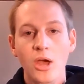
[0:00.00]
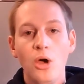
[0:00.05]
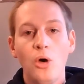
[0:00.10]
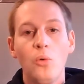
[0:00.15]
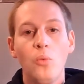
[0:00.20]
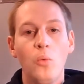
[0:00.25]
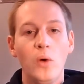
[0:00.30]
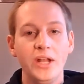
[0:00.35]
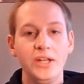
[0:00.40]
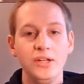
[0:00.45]

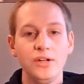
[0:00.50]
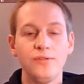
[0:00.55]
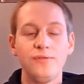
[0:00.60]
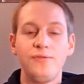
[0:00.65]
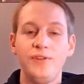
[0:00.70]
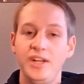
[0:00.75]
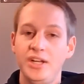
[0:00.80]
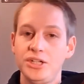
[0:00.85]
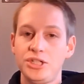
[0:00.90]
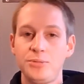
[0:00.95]
When you're
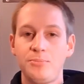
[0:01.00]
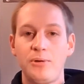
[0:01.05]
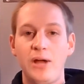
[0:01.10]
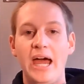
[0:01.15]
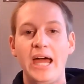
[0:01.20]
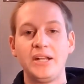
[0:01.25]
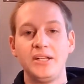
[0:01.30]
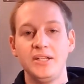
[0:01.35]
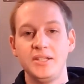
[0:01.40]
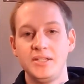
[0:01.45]
finished
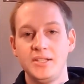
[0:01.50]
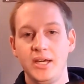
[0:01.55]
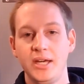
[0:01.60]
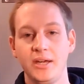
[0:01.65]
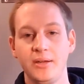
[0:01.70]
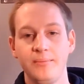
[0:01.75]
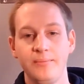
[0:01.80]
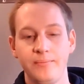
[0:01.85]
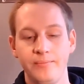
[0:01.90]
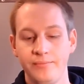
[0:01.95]
practicing,
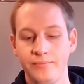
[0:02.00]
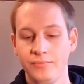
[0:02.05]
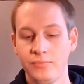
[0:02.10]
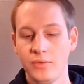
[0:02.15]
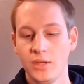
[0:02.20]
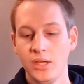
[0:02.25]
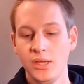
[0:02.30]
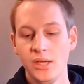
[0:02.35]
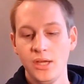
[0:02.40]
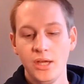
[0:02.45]

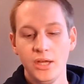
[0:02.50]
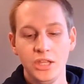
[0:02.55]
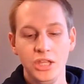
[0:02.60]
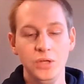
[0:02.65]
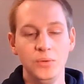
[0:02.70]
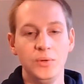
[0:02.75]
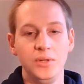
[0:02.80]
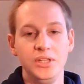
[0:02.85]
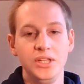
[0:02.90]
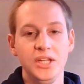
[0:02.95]
you
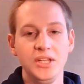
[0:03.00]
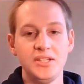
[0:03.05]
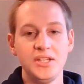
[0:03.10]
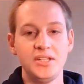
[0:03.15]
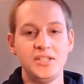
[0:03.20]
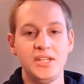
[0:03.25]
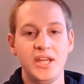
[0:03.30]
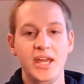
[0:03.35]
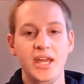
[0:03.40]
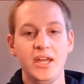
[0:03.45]
will need to
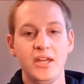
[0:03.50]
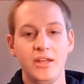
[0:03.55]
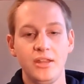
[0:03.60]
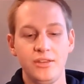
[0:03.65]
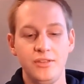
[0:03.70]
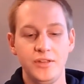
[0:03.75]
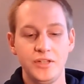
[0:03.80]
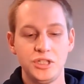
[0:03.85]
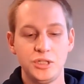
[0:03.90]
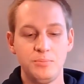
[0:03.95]
take
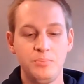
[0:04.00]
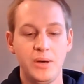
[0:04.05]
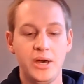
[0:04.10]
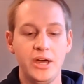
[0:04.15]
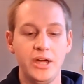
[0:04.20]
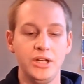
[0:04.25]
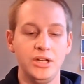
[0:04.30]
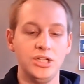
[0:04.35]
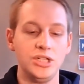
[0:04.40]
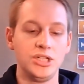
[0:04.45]
the
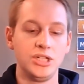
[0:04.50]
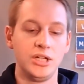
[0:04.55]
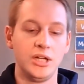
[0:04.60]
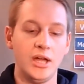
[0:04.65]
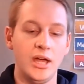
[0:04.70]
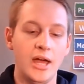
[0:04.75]
sponge